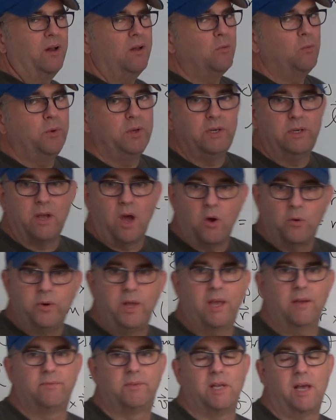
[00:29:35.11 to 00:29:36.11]
we don't
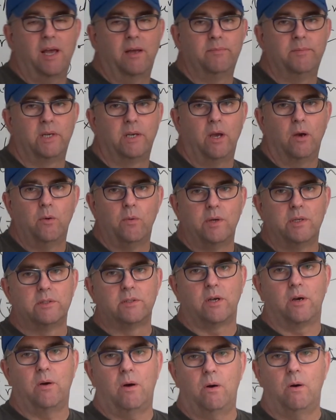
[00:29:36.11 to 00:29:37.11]
have time to go
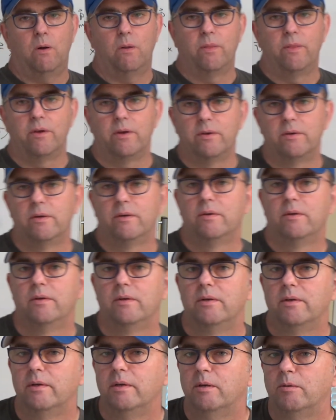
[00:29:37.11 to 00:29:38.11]
into all the
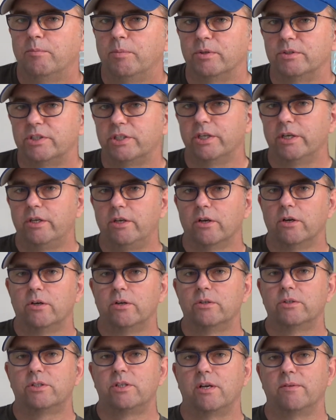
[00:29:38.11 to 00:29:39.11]

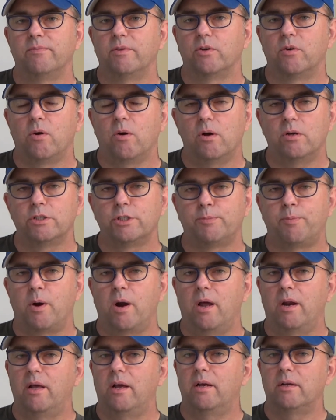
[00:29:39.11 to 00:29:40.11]
particulars of the cross
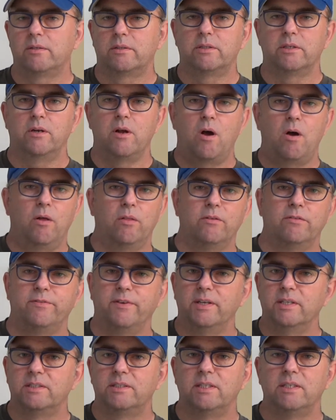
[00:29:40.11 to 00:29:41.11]
product and all the
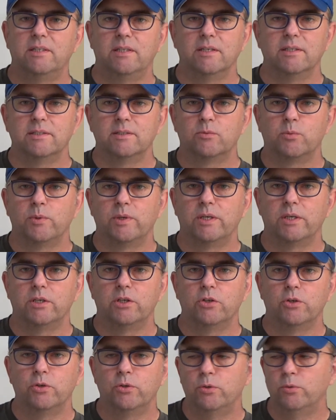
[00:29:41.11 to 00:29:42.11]
fancy things we can
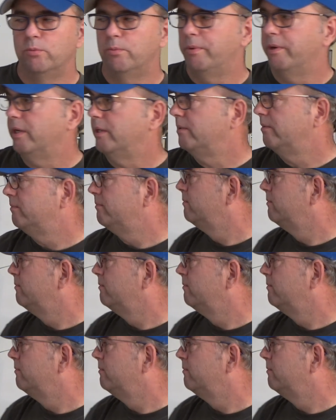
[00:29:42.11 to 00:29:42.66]
do, but